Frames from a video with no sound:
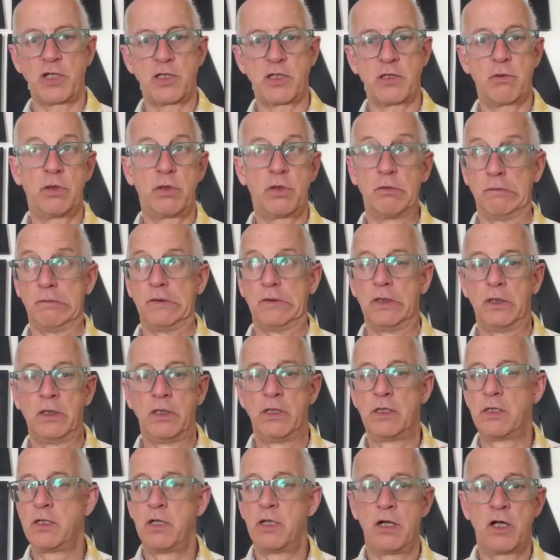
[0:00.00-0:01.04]
You
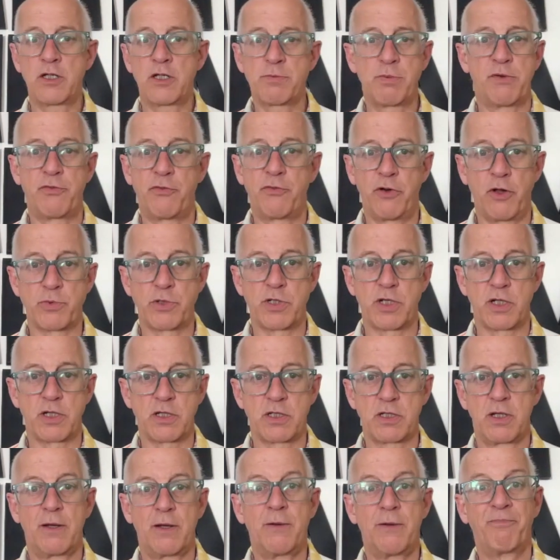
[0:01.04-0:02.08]
didn't ask me for an object.
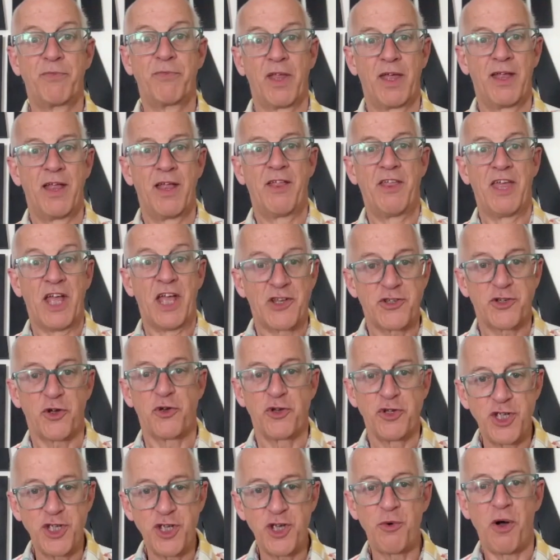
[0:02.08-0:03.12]
it's on
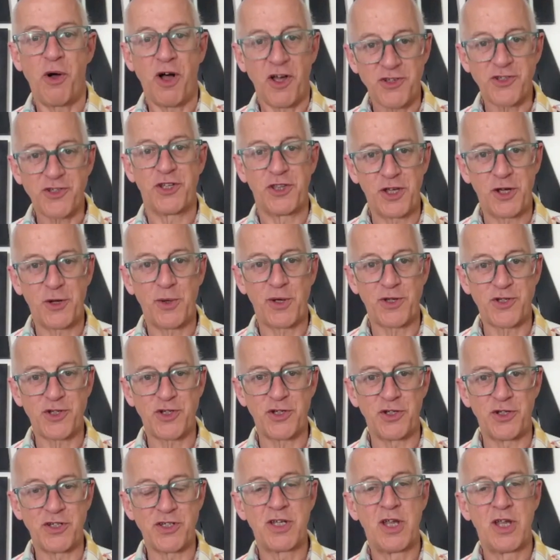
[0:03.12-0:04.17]
you asking the
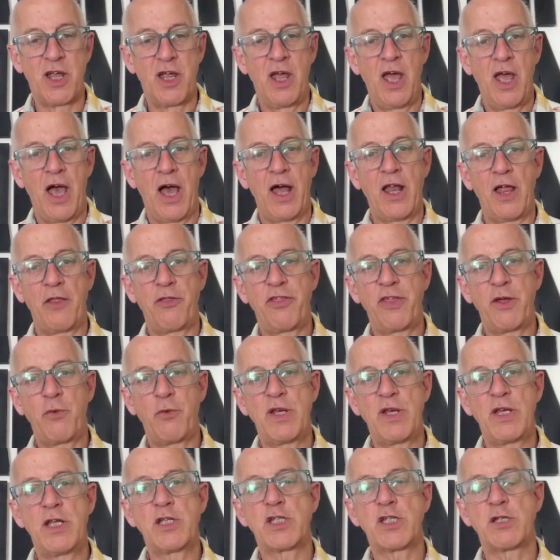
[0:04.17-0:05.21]
questions. And I think we
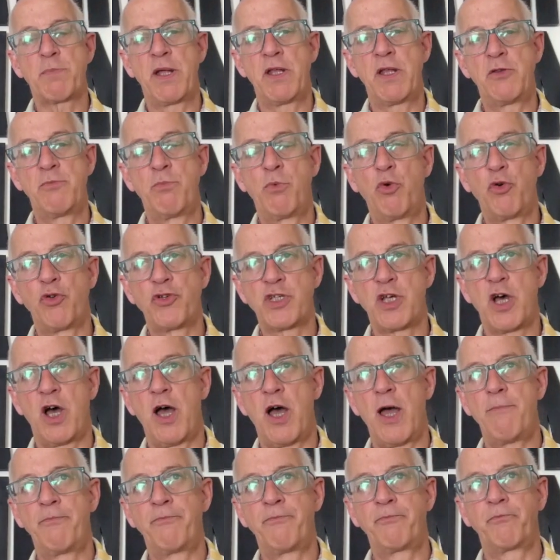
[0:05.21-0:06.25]
need to spend more
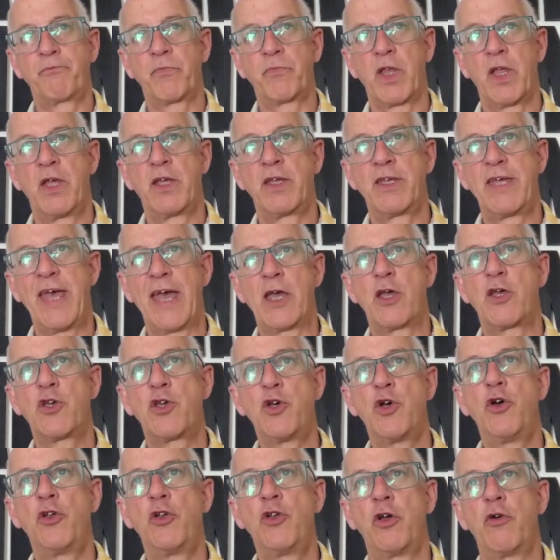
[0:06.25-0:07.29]
time, get
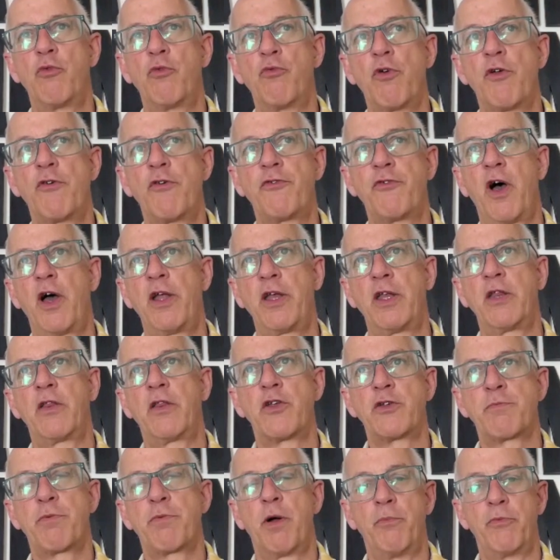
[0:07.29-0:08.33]
good at refining
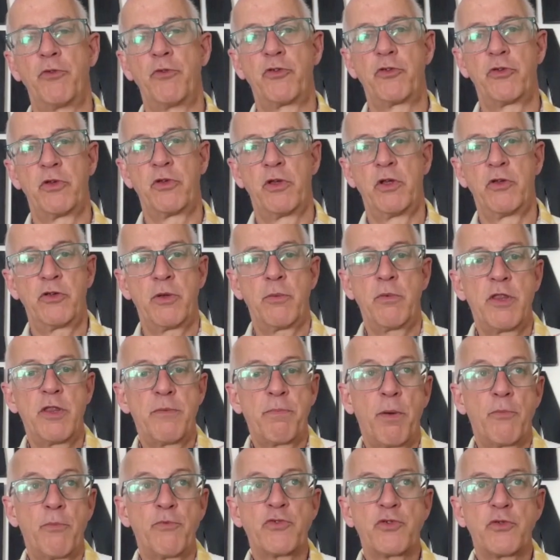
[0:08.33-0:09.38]
those prompts. Some of the
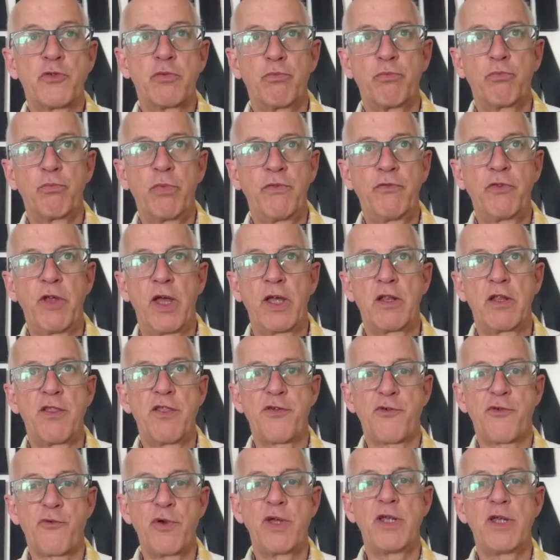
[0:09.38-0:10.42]
prompts we've taken
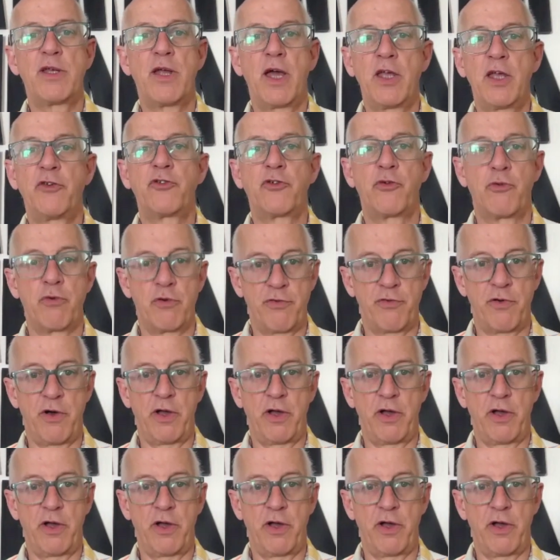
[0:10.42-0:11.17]
3 days to refine.